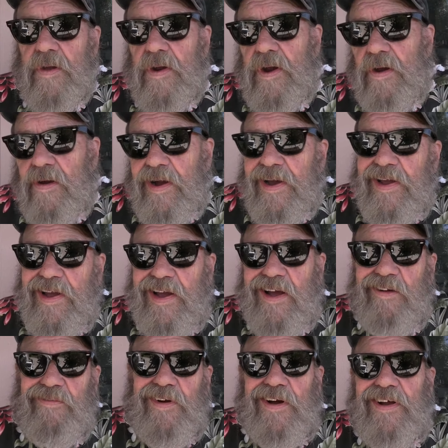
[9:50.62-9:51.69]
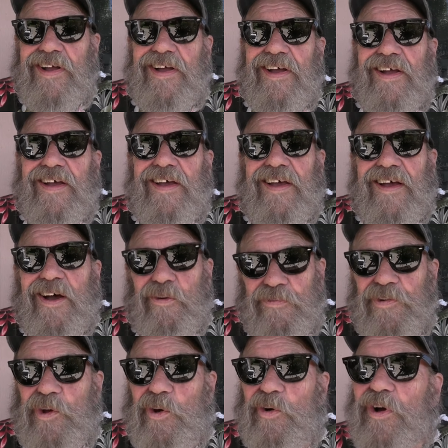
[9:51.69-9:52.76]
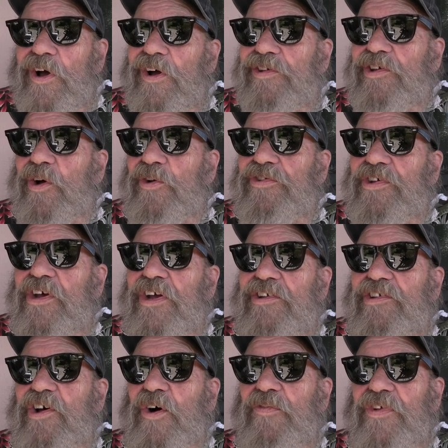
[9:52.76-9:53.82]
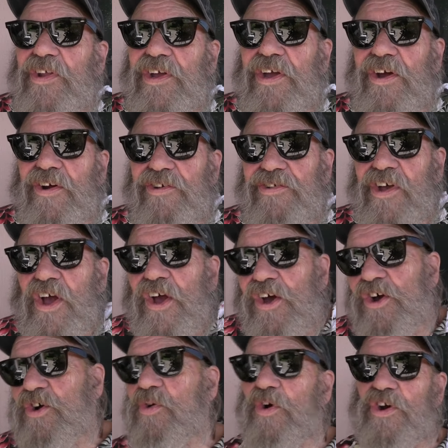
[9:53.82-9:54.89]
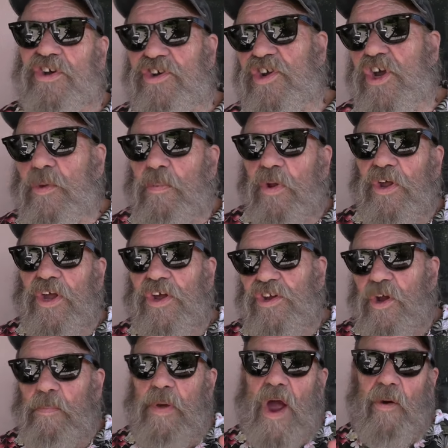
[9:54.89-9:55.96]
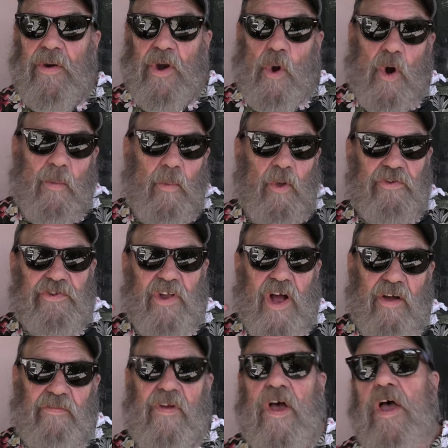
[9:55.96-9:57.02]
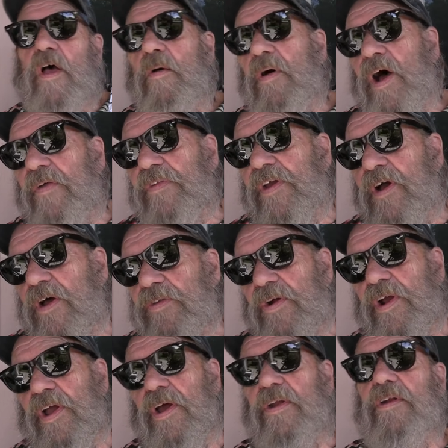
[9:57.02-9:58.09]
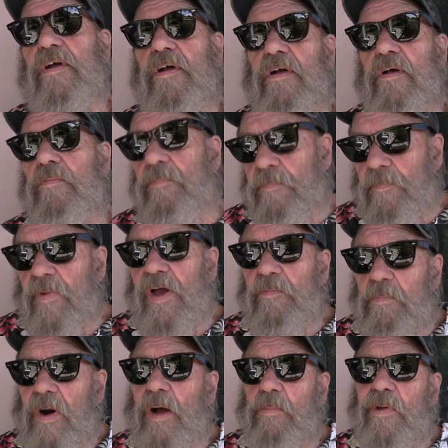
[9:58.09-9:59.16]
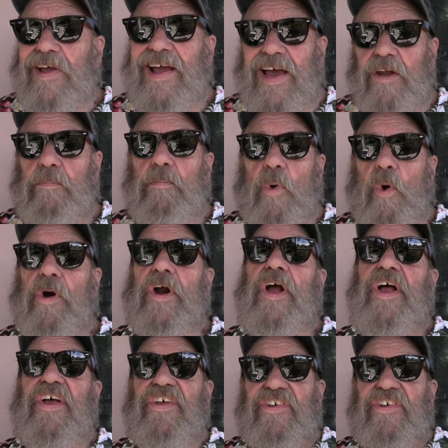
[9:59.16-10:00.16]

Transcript: I have a few associates over the years who were deeply into paranormal stuff. On the other hand, I probably had more